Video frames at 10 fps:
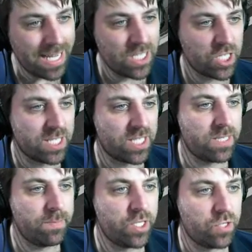Just a
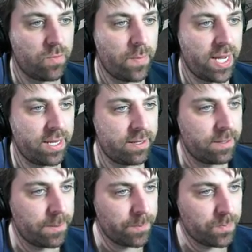smidgen remaining
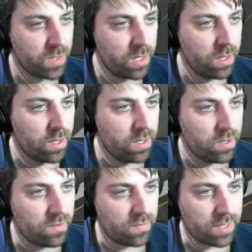
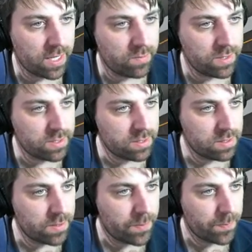of liquids.